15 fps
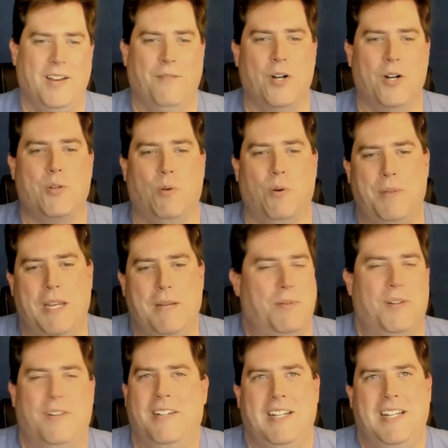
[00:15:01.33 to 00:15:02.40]
virtual
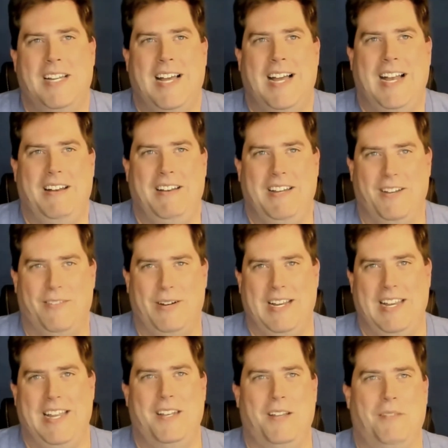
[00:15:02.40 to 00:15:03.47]
people. We're
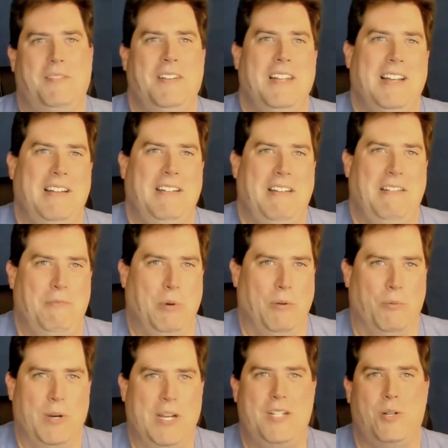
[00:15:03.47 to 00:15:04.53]

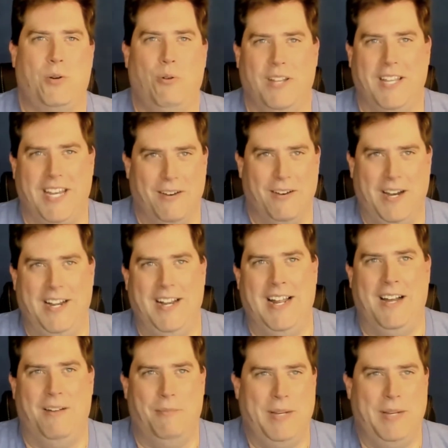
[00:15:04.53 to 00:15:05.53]
retooling it right now.